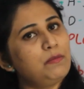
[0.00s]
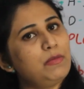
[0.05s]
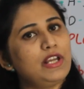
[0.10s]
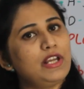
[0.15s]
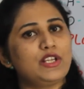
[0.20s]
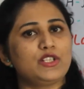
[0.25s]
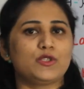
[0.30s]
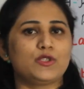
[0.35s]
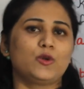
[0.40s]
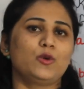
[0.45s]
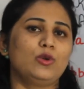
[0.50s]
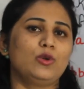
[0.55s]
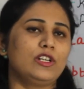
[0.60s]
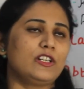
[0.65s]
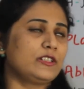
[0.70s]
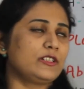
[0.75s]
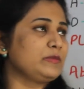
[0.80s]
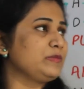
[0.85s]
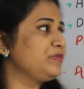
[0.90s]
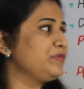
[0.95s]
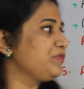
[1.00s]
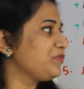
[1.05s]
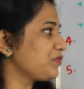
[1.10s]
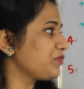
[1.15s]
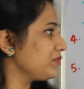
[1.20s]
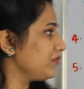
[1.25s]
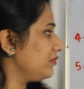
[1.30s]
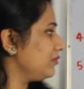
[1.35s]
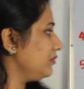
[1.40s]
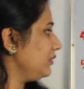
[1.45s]
placeholder.
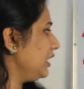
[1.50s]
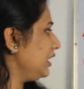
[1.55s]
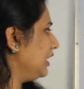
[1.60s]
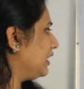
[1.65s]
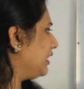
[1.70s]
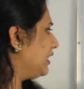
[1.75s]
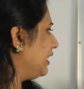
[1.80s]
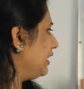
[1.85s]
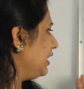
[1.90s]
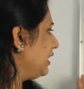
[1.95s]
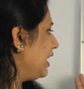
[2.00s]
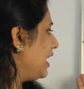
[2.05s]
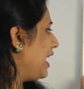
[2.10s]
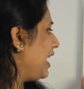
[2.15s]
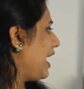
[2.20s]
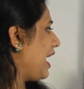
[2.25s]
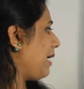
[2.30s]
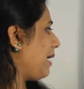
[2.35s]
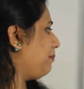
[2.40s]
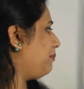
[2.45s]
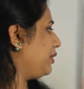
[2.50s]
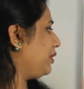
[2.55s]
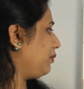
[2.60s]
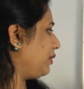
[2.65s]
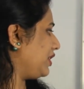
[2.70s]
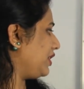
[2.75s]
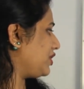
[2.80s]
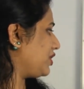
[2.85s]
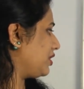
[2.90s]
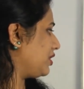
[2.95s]
Then
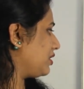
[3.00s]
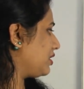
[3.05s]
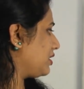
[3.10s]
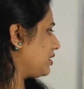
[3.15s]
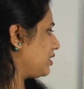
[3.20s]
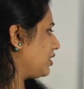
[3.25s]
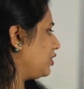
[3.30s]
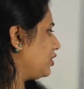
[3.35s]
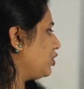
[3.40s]
abbreviations,